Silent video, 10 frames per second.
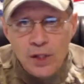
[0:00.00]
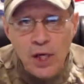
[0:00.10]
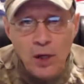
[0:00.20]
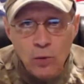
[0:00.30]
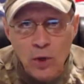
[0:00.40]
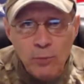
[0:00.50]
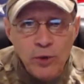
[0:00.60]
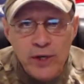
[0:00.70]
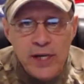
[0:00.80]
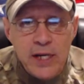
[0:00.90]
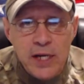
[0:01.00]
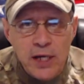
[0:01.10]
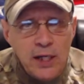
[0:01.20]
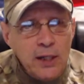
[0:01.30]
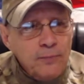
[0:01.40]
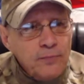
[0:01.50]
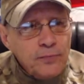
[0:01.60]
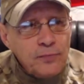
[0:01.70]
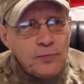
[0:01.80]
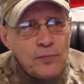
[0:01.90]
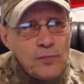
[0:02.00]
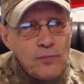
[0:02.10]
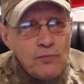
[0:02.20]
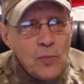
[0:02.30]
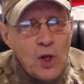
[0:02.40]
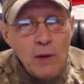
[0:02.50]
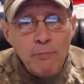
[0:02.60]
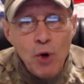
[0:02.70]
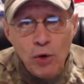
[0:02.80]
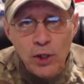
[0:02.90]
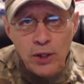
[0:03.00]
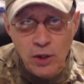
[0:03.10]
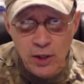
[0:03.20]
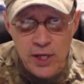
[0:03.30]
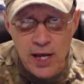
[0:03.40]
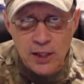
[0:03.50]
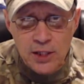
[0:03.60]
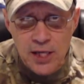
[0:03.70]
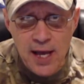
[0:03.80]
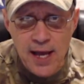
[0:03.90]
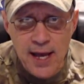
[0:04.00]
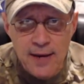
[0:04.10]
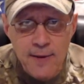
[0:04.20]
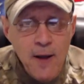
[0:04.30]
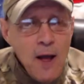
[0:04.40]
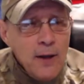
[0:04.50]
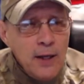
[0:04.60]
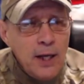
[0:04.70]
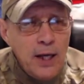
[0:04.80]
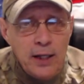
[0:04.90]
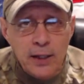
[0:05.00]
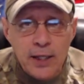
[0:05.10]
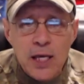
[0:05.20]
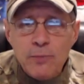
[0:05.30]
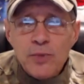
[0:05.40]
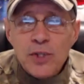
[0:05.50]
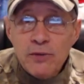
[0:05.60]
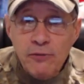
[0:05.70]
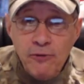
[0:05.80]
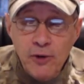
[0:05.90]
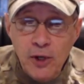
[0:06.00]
It's got a rubbery component on the outside that keeps it